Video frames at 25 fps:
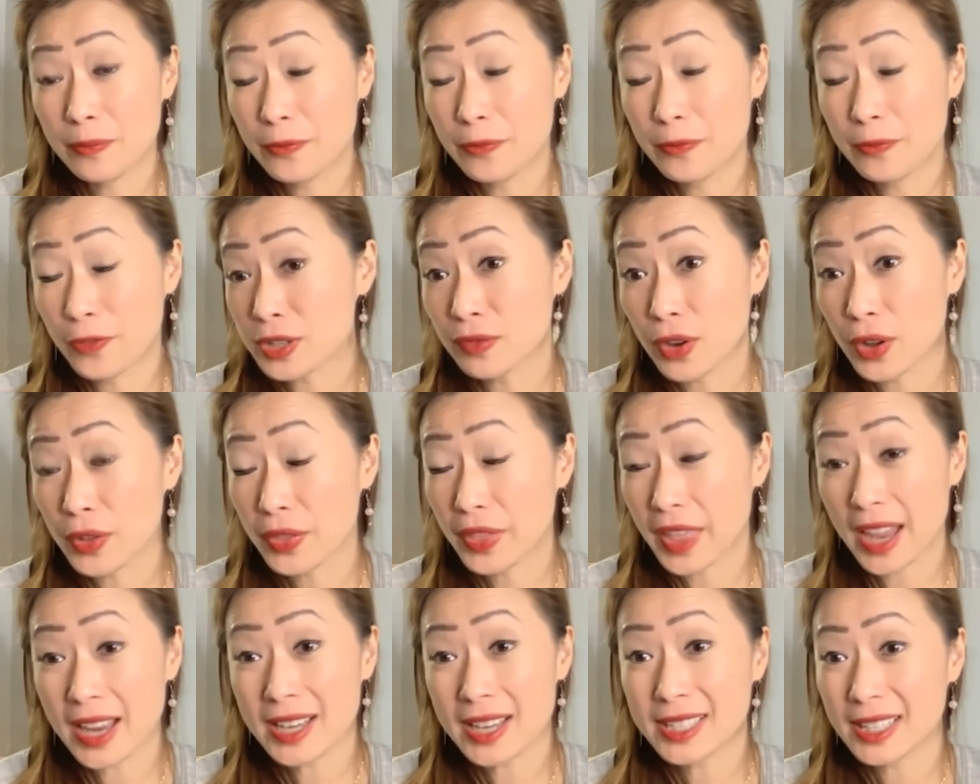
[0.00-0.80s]
first of
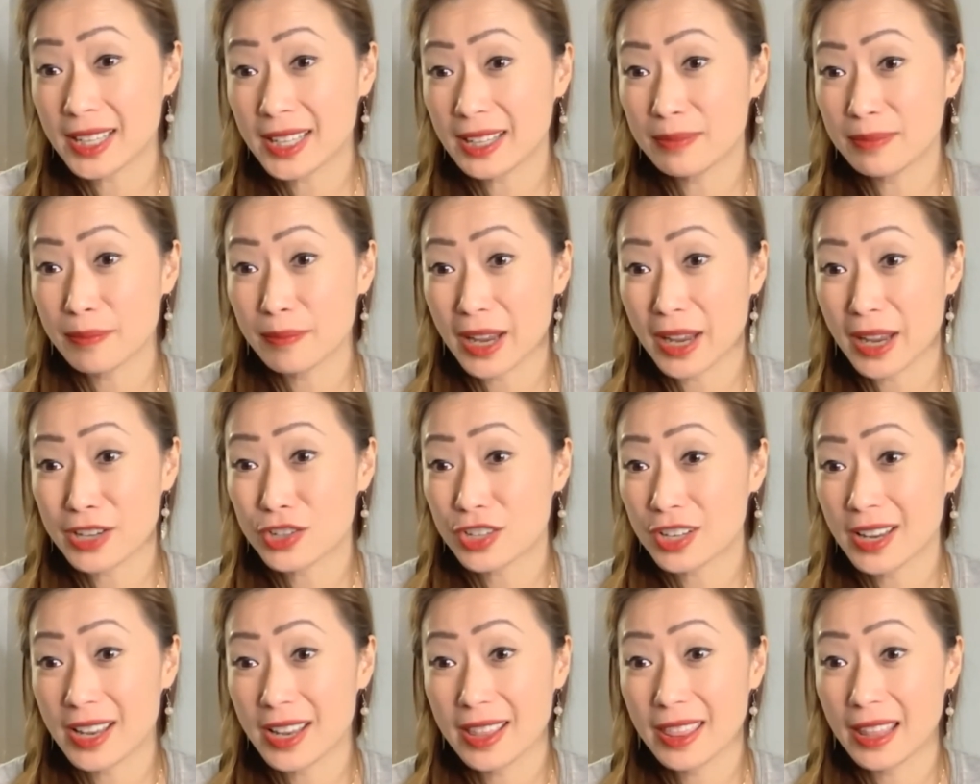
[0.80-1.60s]
all, they did
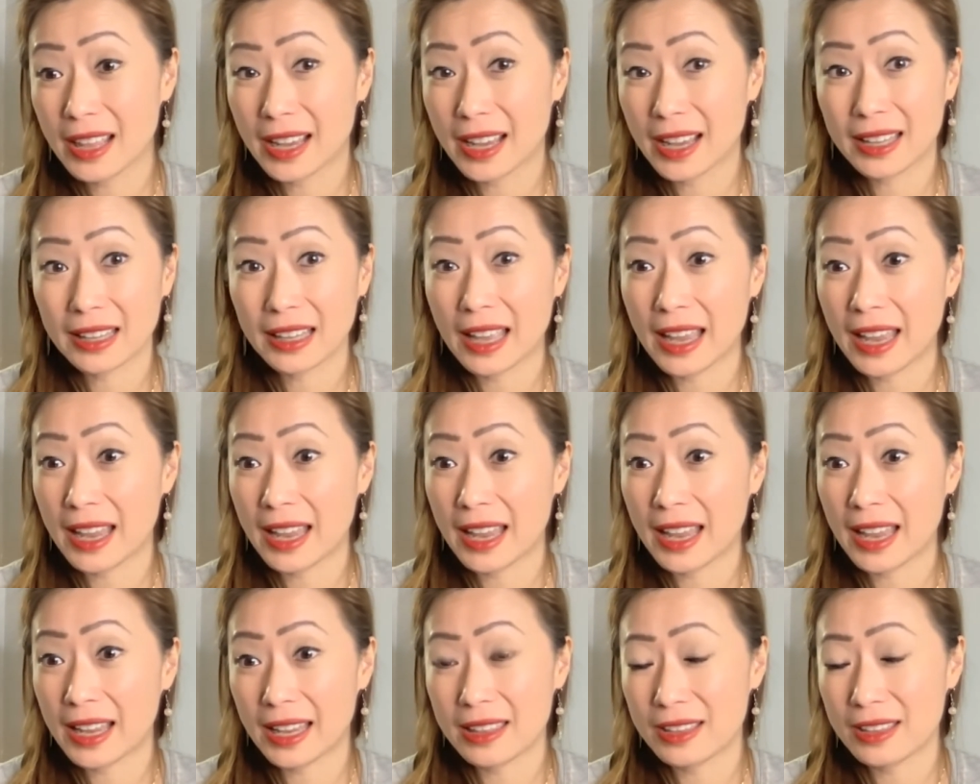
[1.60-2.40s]
mention that,
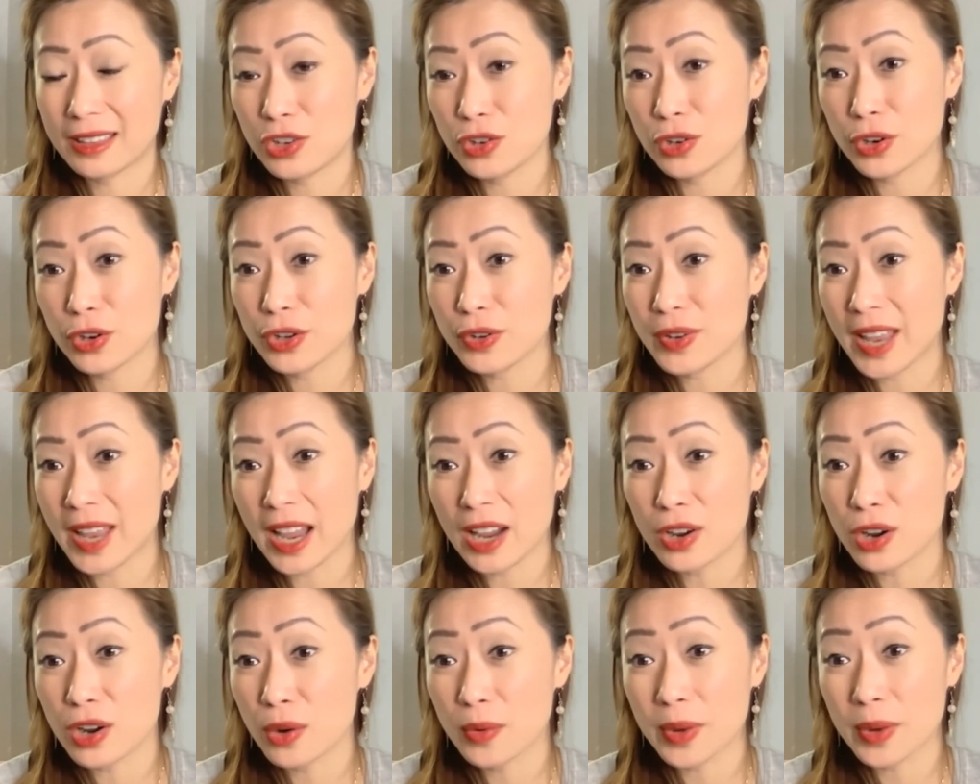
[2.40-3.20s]
like, you know, you
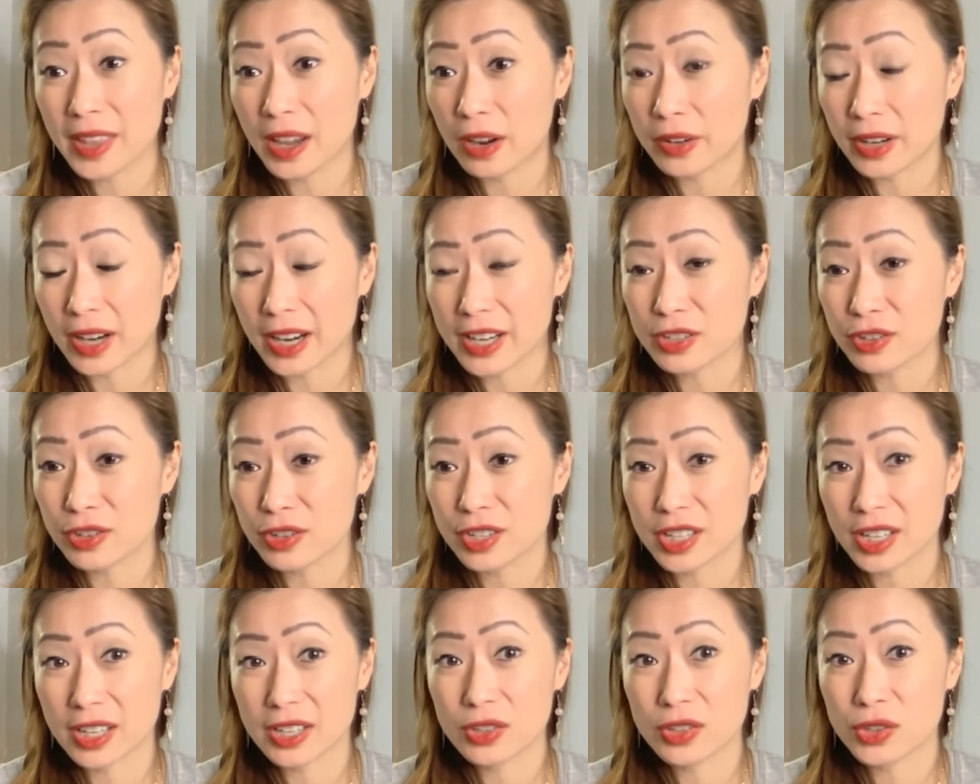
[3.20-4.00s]
can't go without
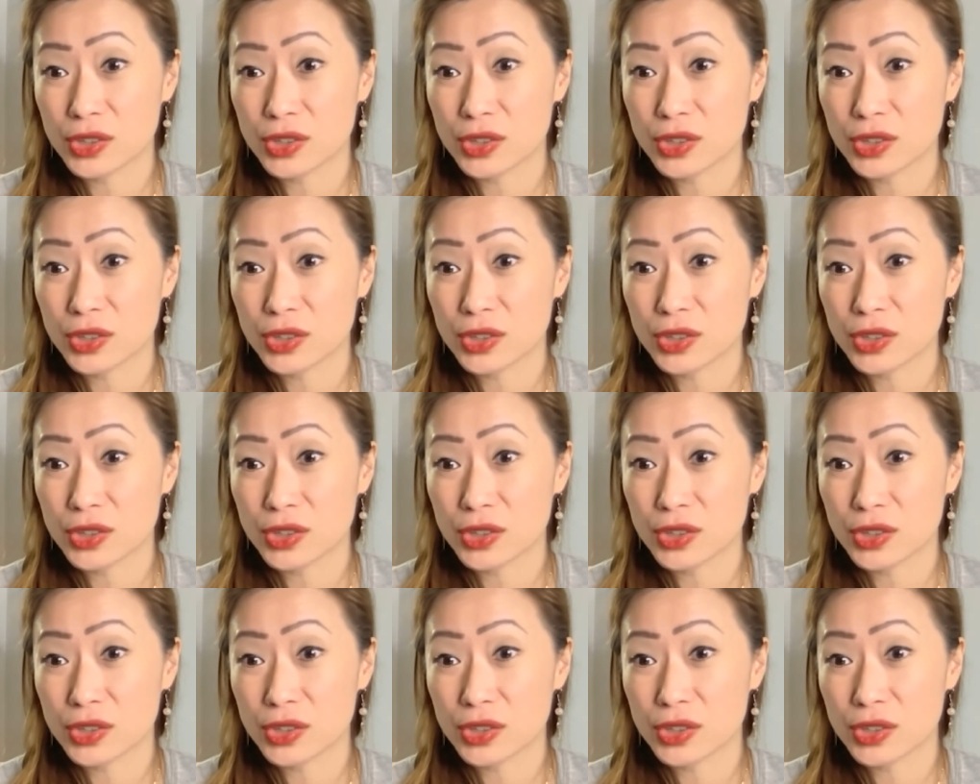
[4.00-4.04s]
nitrogen.